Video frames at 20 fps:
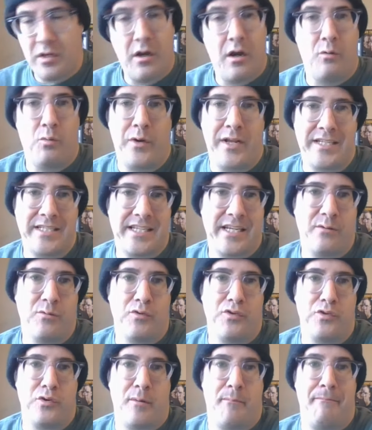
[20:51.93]
Wednesday,
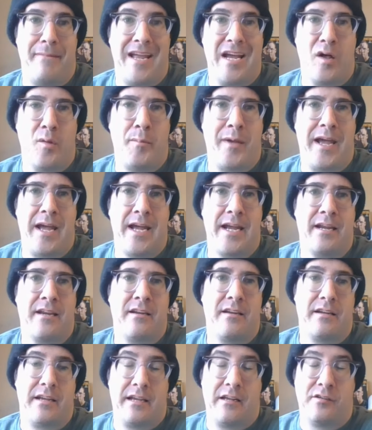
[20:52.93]
we'll do a mailbag
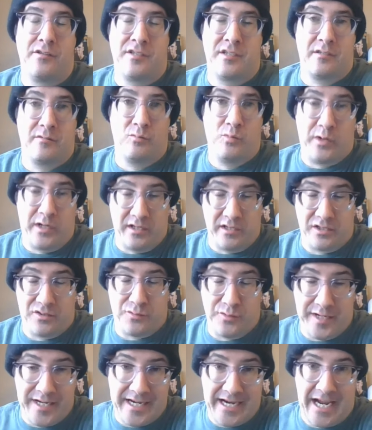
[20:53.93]
as well as
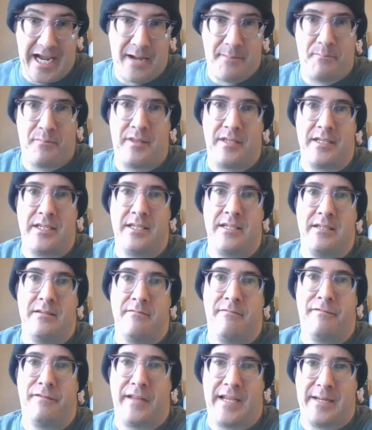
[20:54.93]
recap the
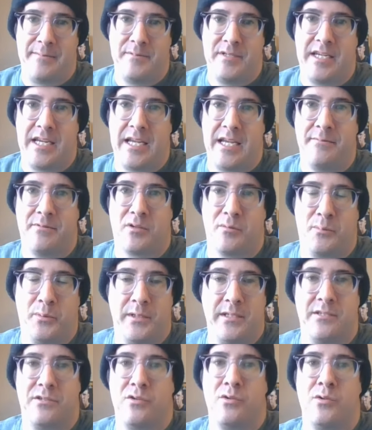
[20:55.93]
Flames game. So
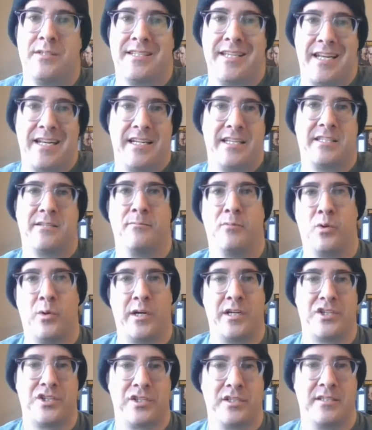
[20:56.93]
please do send in some
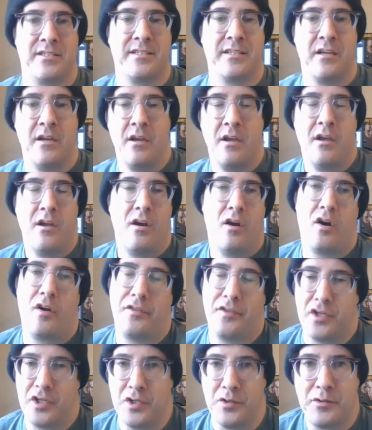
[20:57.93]
questions
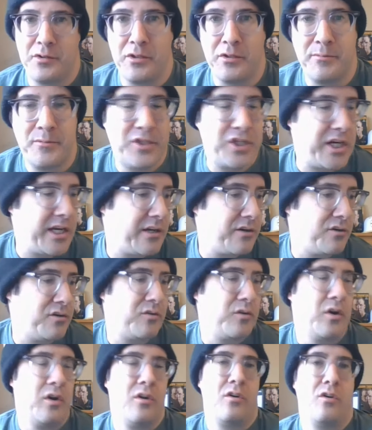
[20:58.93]
on the YouTube
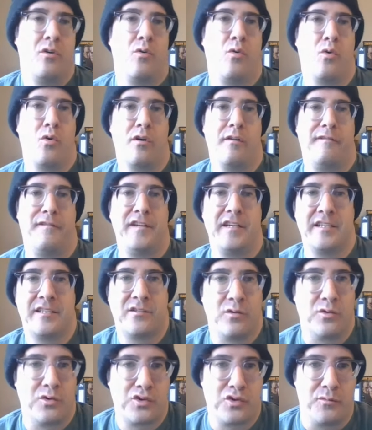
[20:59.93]
channel or via
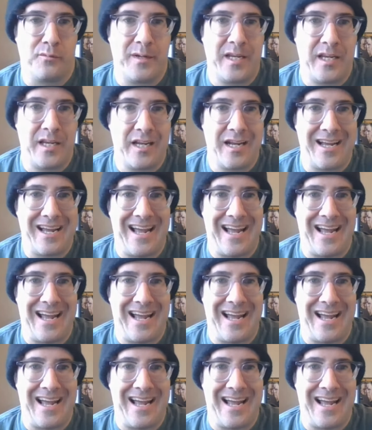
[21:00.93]
social media